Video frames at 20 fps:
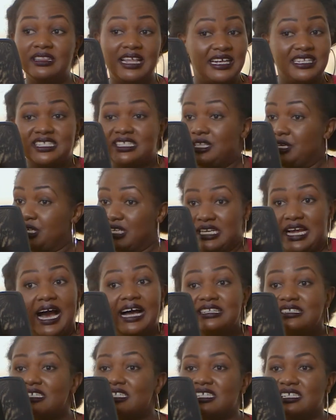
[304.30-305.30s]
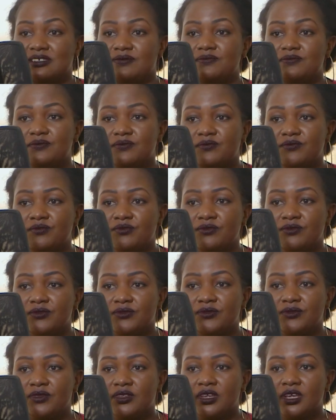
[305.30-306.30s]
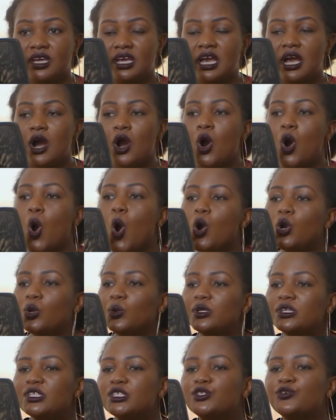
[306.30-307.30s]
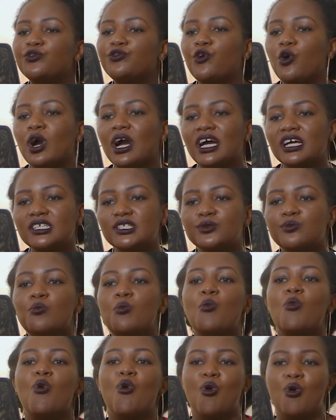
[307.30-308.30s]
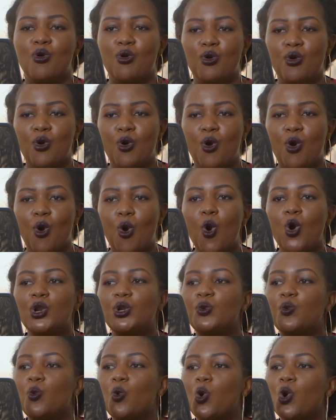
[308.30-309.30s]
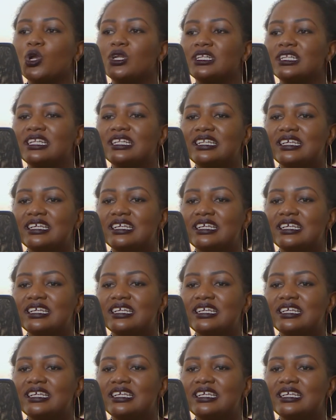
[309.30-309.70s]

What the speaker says: That's the reality. Always focus more on what